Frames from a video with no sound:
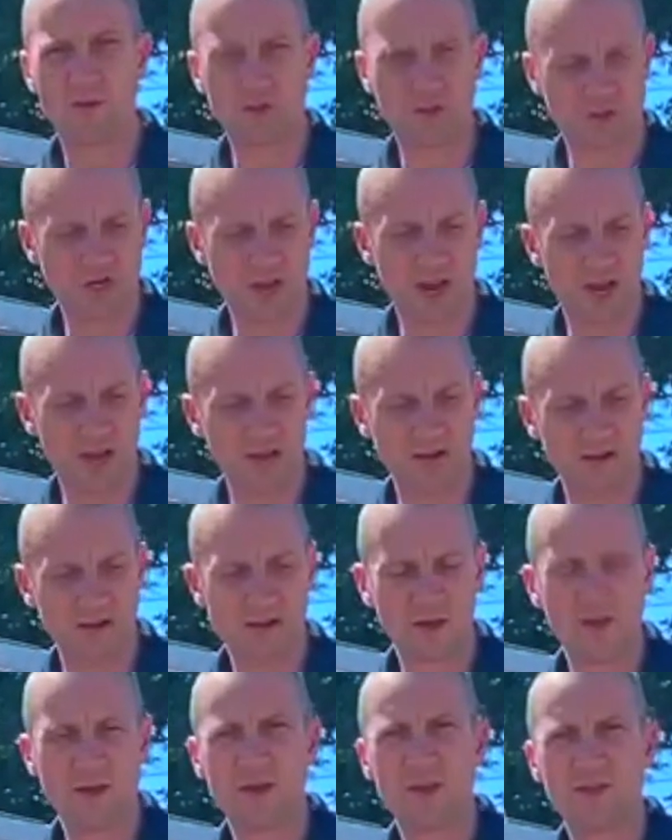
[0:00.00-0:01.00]
the chain.
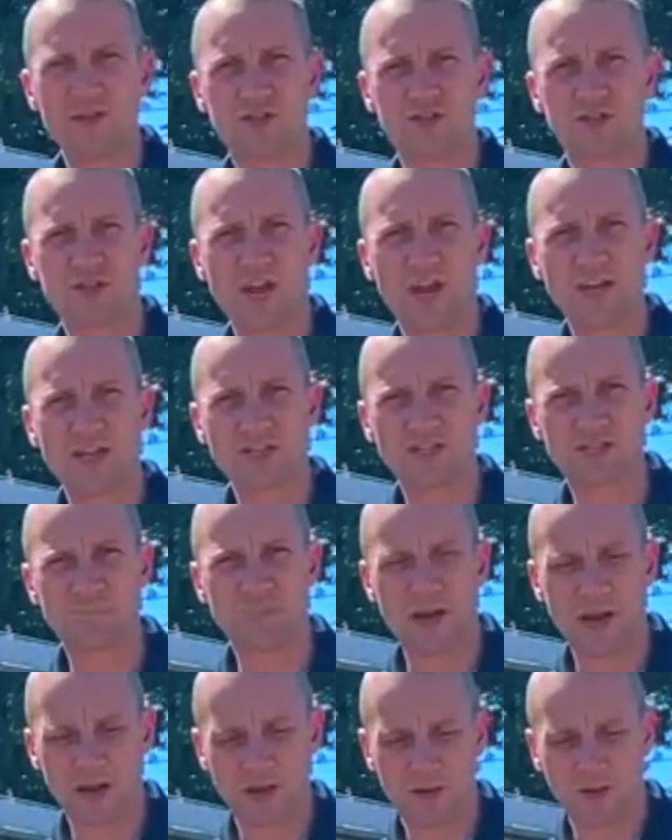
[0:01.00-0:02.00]
This chain is
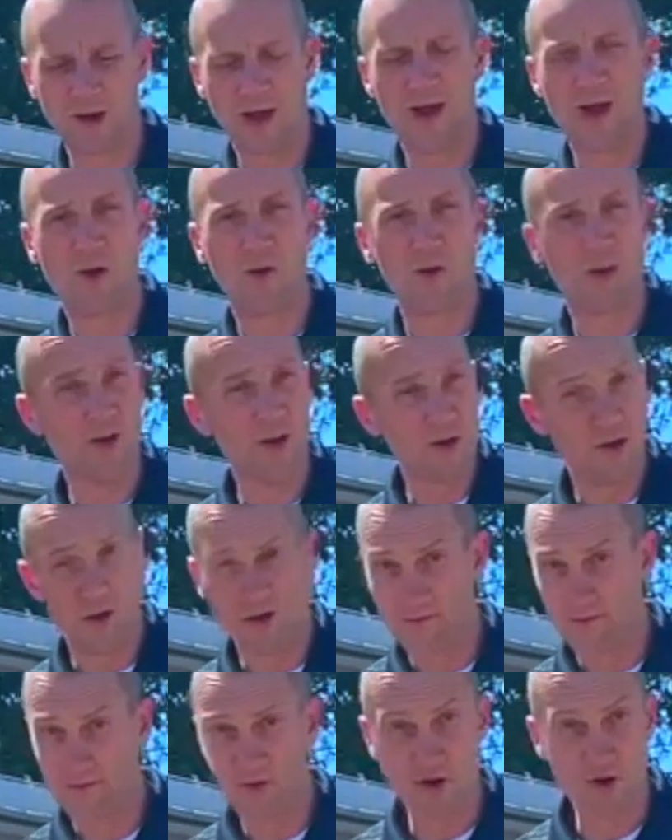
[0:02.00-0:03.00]
spinning around
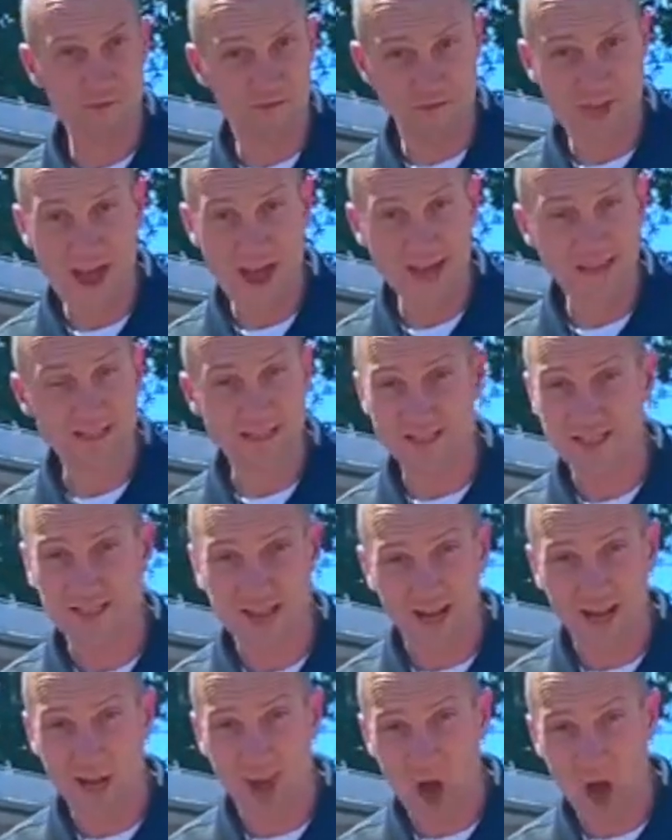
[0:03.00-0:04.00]
very fast, it's
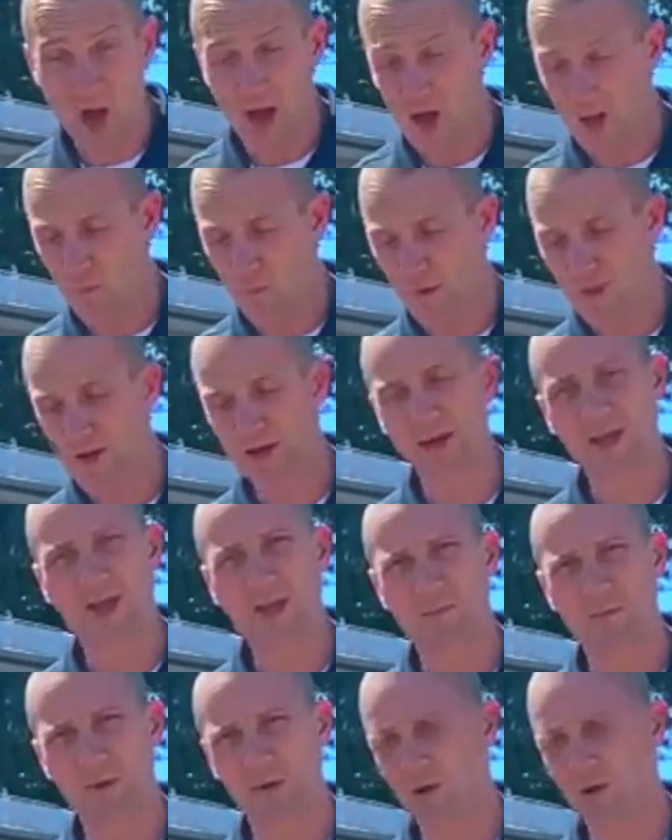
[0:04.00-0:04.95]
getting hot, we need to keep it